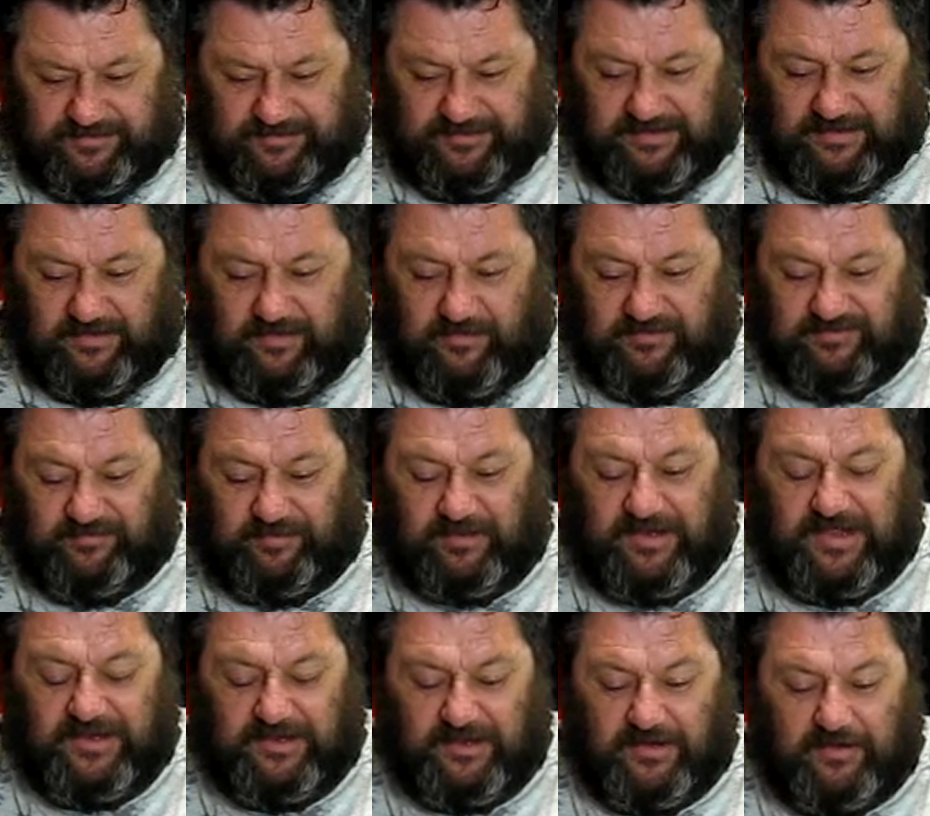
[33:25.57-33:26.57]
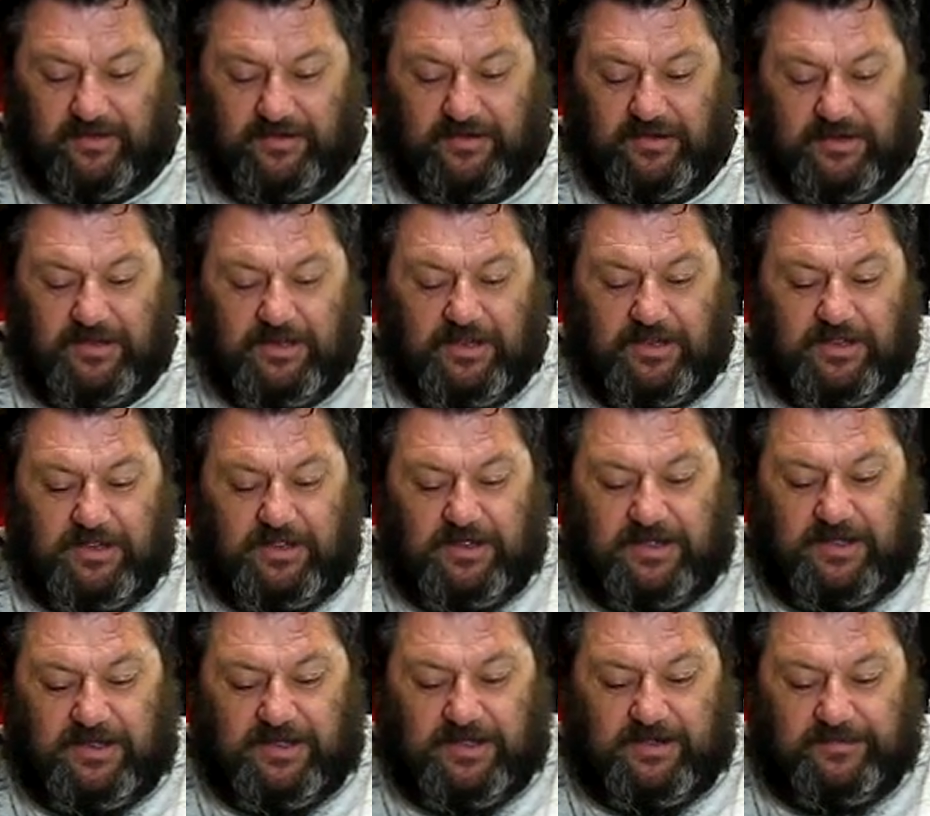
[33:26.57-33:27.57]
than I was planning on.
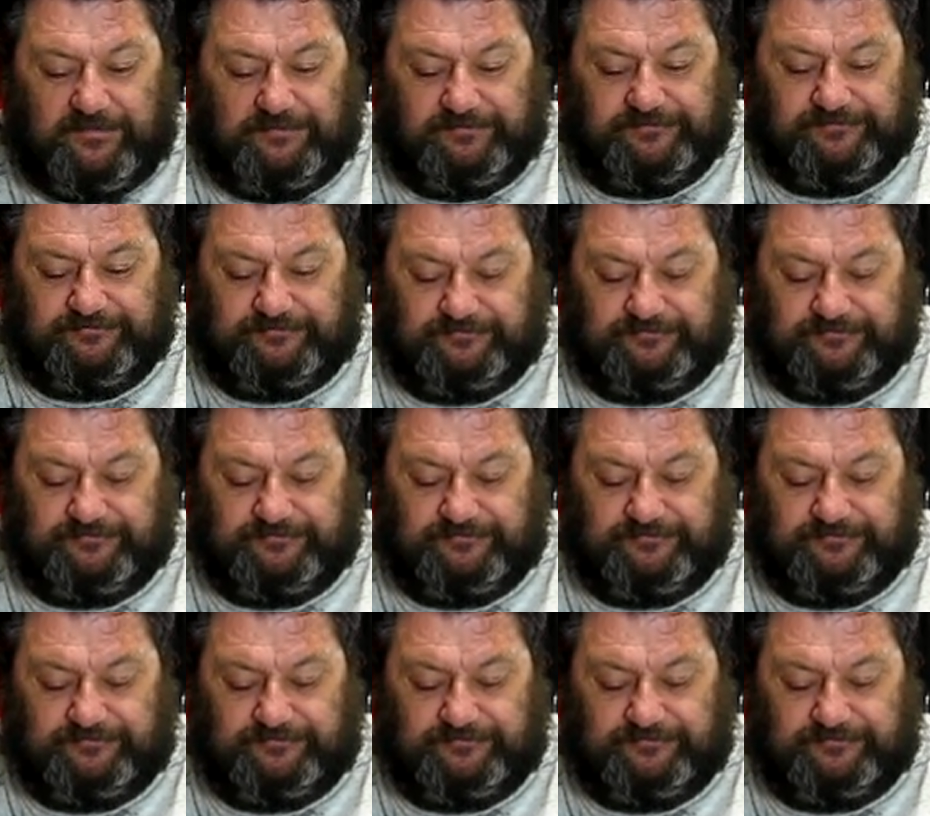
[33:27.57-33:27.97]
Um,